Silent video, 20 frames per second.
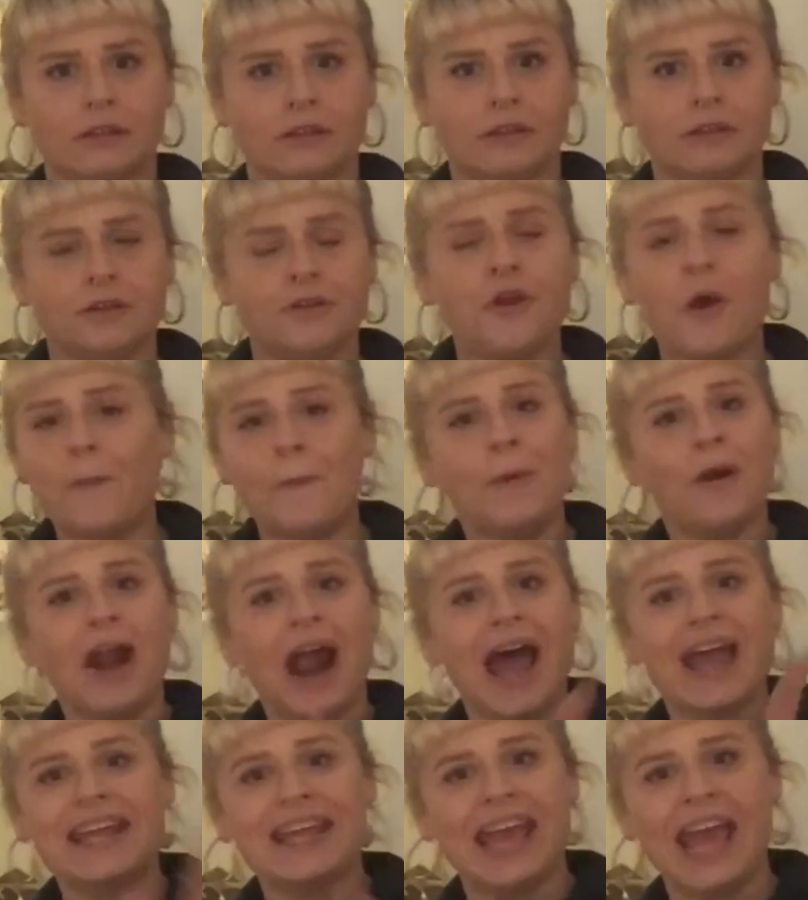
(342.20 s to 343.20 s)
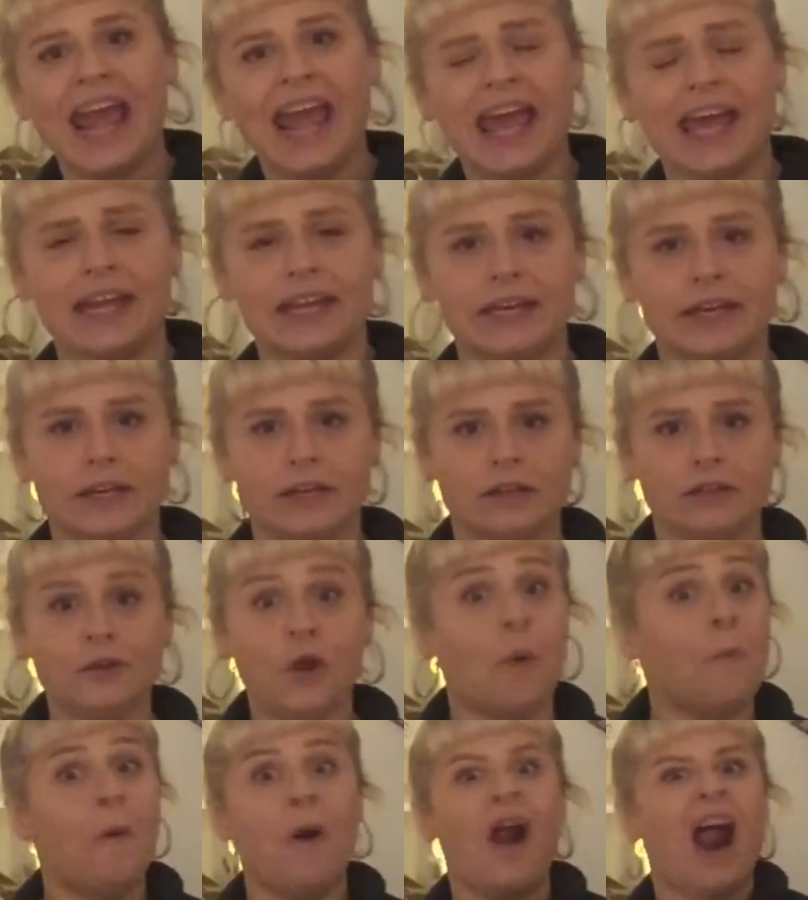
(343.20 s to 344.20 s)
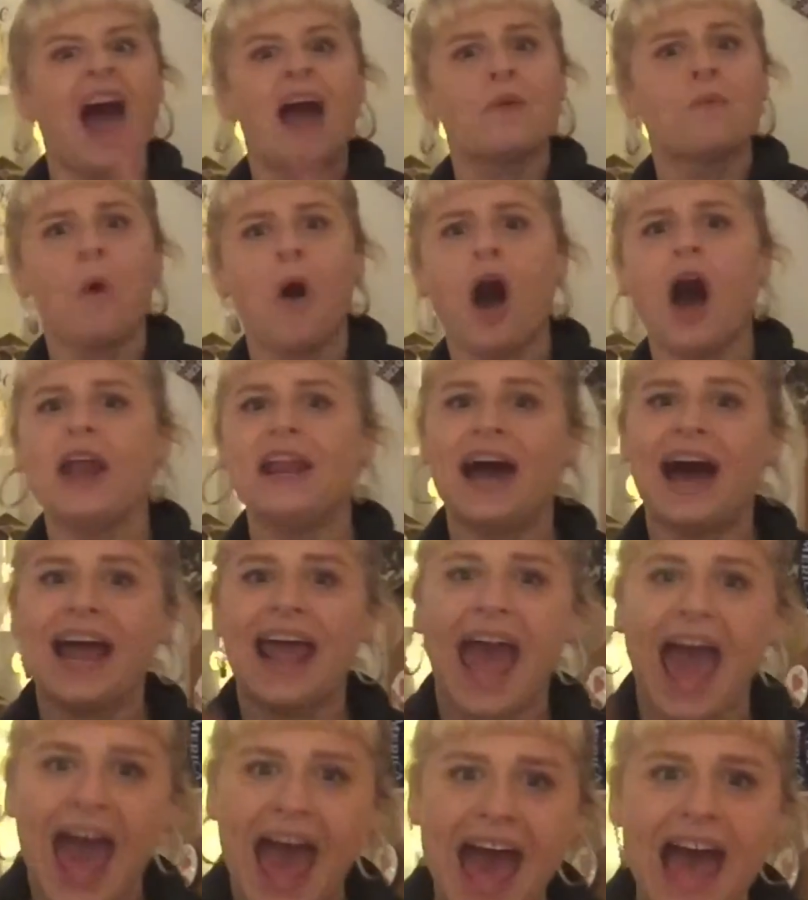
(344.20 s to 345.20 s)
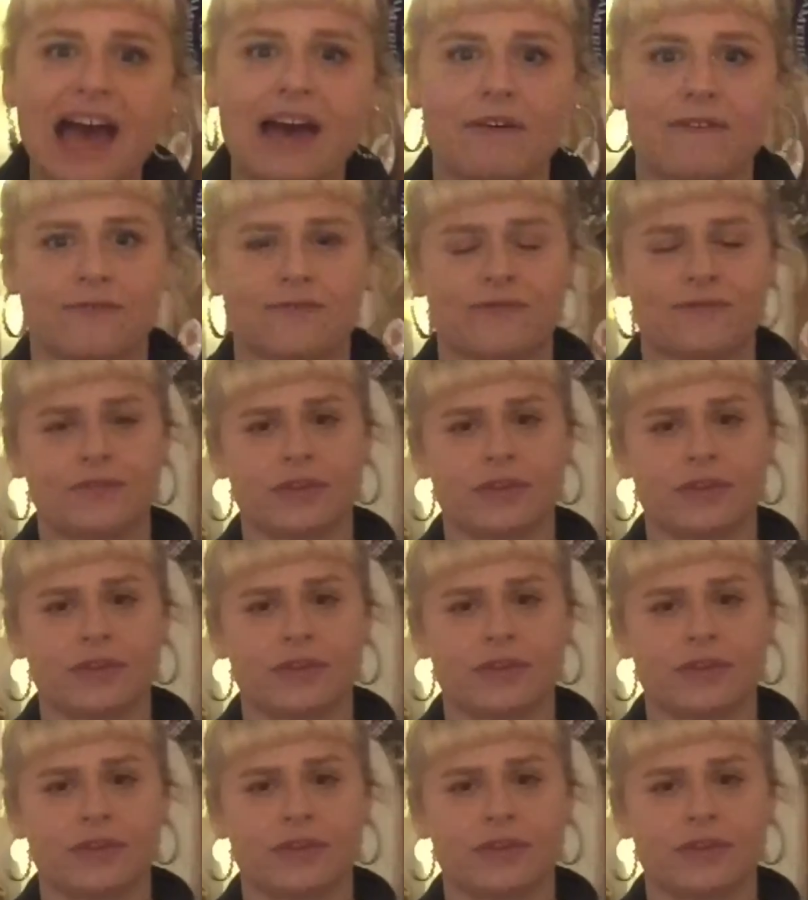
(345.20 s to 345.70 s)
No more I can't. No more I want. I have.